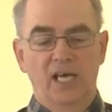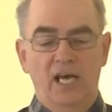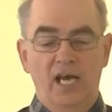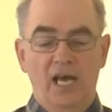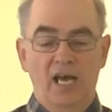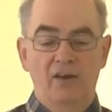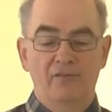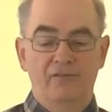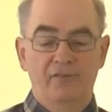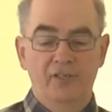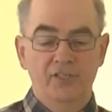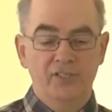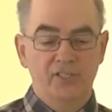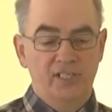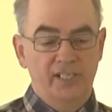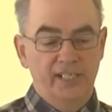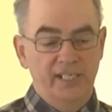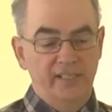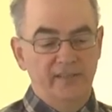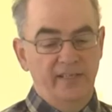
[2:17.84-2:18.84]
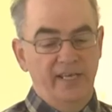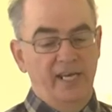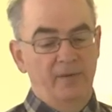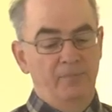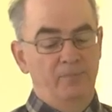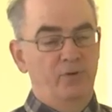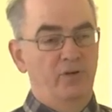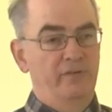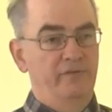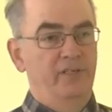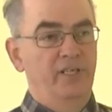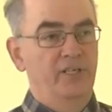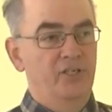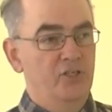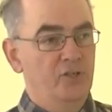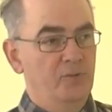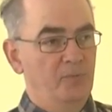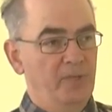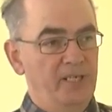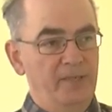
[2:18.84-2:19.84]
Firstly, they are
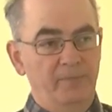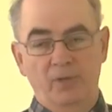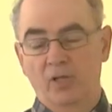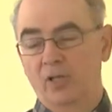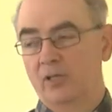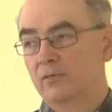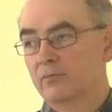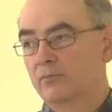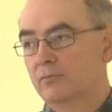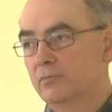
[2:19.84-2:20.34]
privileged people.